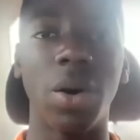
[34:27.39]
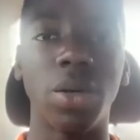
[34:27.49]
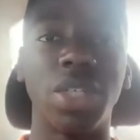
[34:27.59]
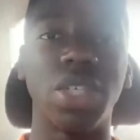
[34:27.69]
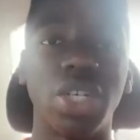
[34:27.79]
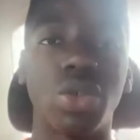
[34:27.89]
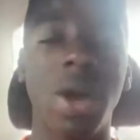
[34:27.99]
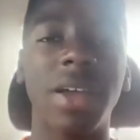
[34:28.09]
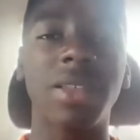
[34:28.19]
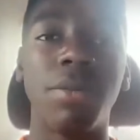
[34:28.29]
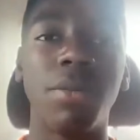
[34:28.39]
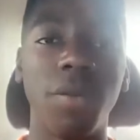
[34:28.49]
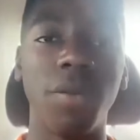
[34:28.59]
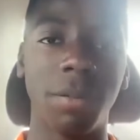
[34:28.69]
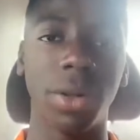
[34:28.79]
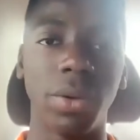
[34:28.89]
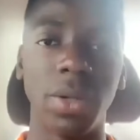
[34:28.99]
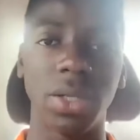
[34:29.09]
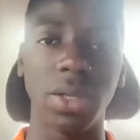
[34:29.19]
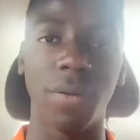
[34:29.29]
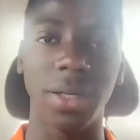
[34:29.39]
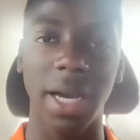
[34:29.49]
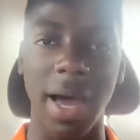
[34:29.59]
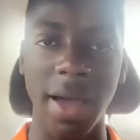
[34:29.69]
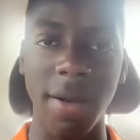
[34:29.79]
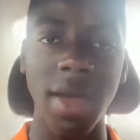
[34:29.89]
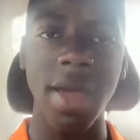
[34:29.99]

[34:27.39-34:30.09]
oceans to track the movement of pollutants over time.